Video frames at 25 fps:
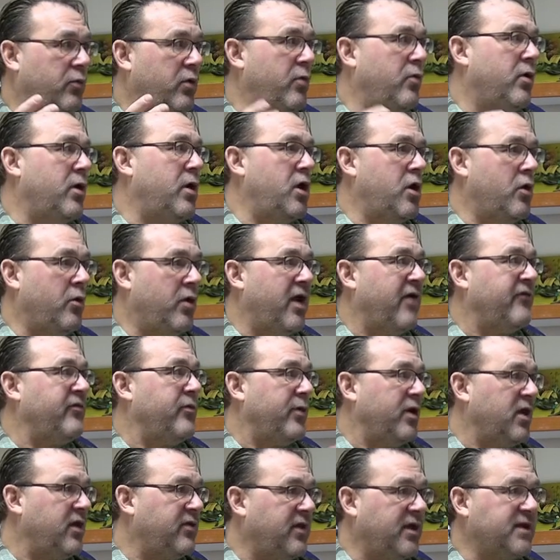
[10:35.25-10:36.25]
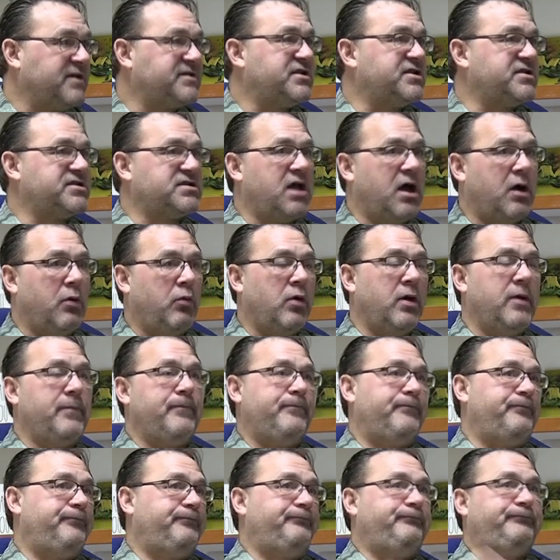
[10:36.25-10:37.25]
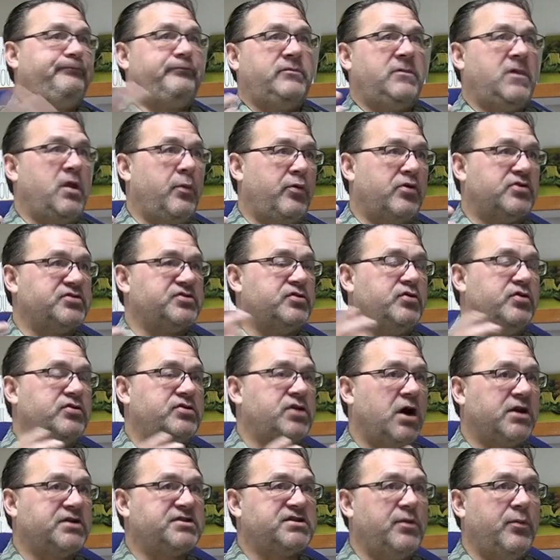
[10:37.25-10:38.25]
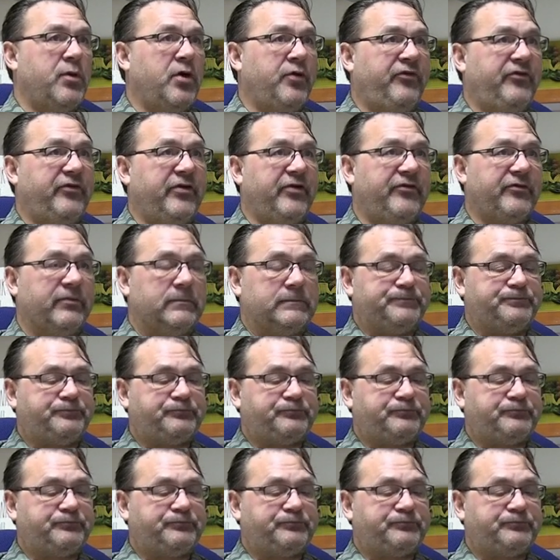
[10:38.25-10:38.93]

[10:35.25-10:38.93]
We want to know what everybody thinks, just not what the person who talks the most is.